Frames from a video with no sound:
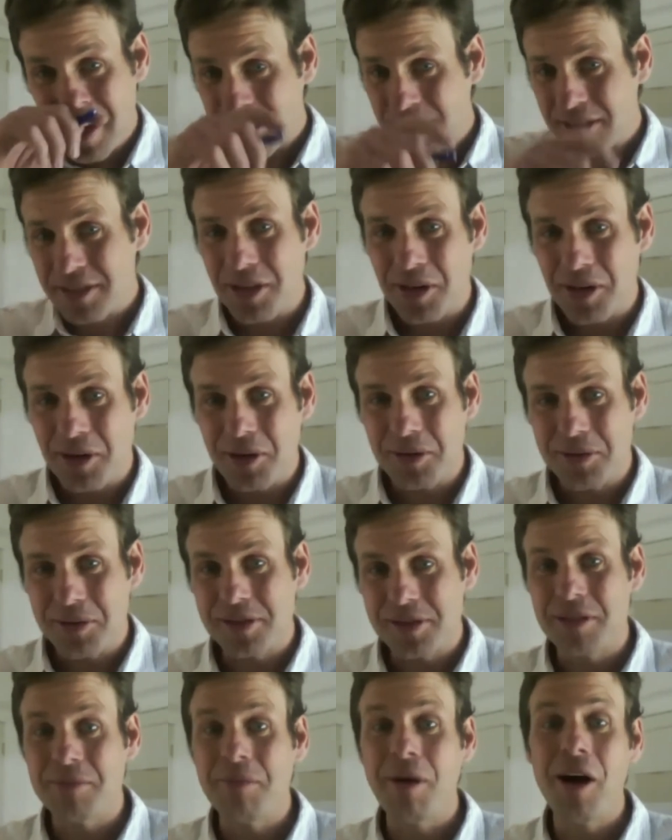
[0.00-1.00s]
So
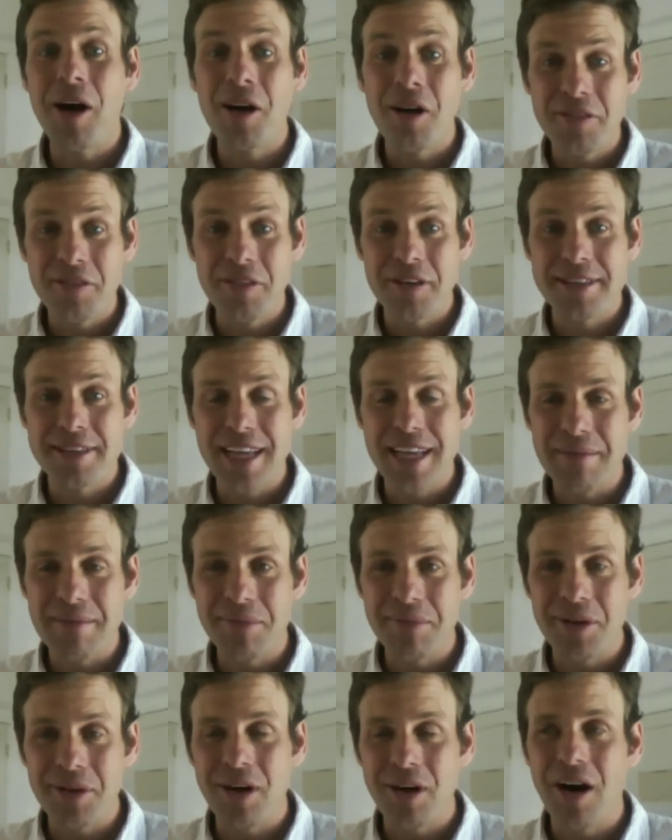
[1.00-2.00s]
tomorrow, for
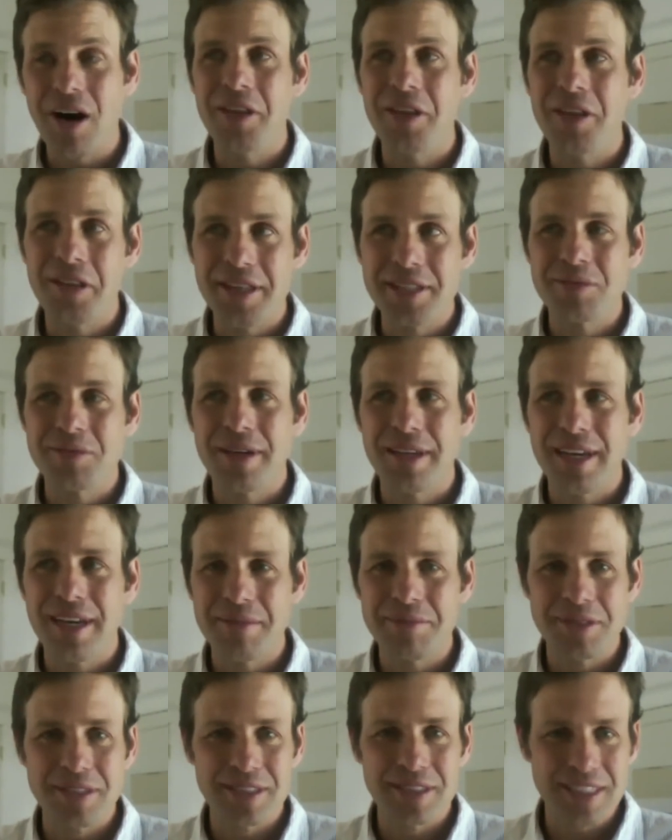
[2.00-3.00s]
example, although this one
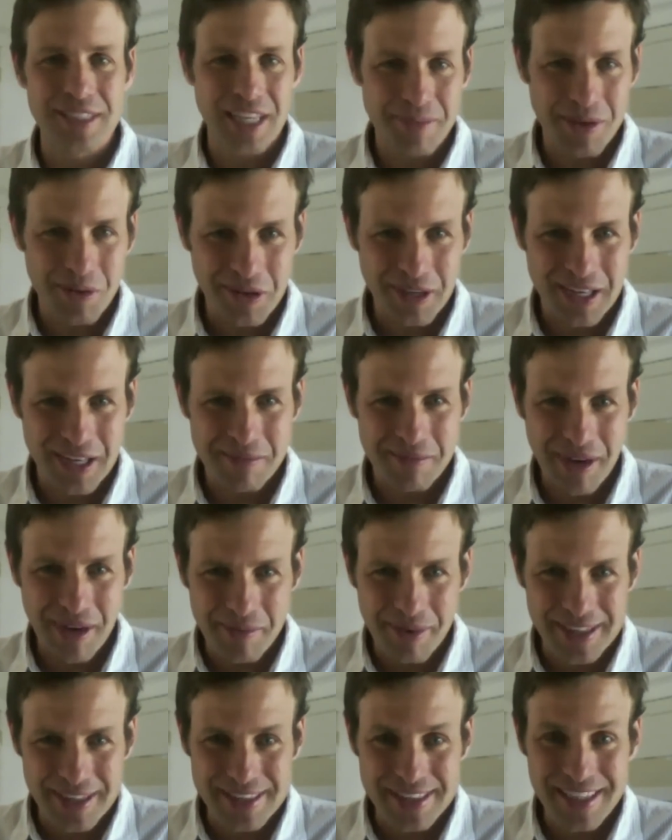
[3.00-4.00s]
I'm just going to be working by
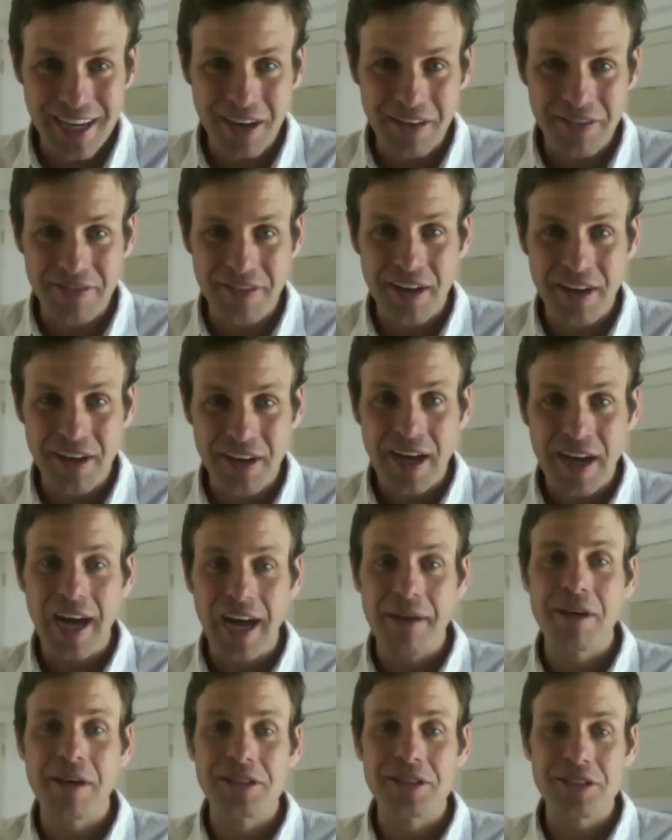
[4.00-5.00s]
myself,
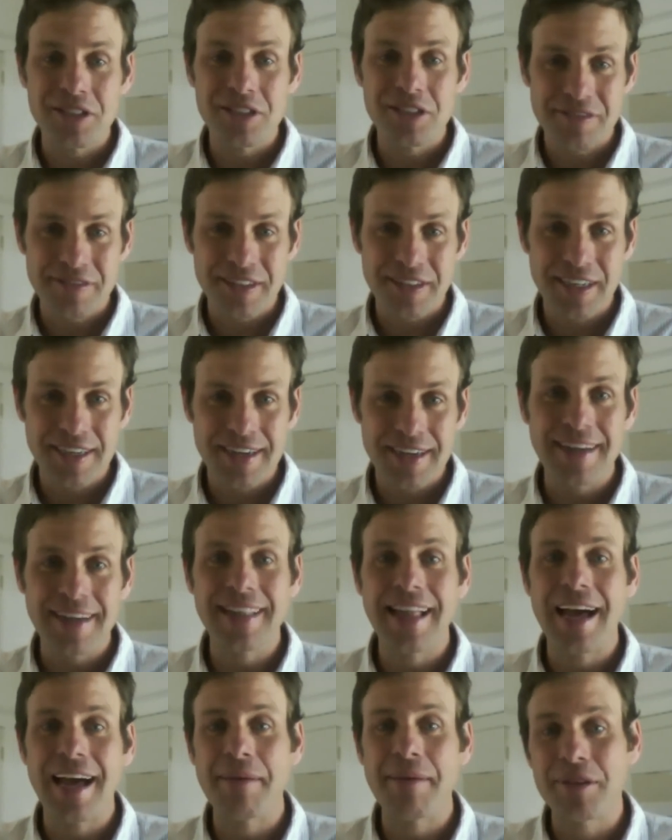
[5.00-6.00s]
I'm going to serve a
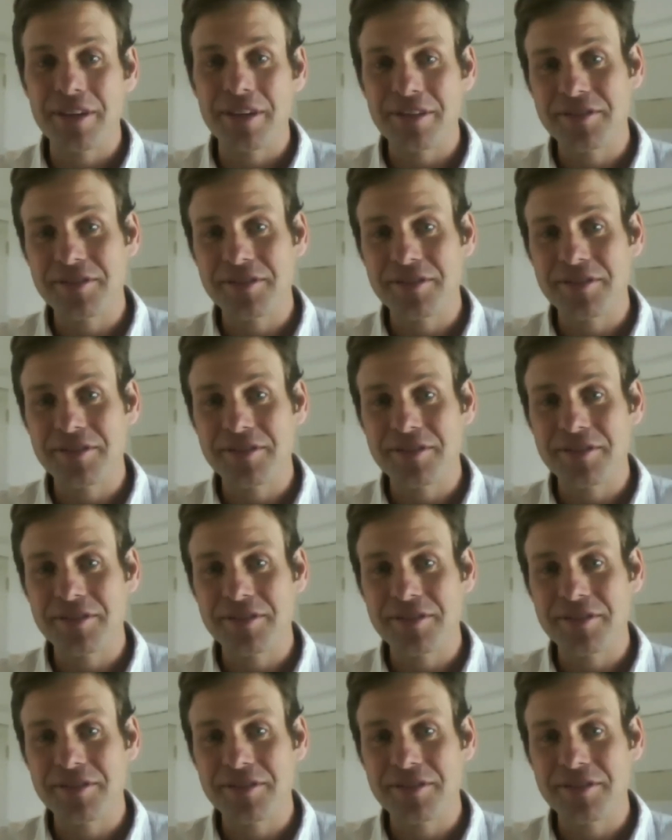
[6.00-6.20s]
collaborative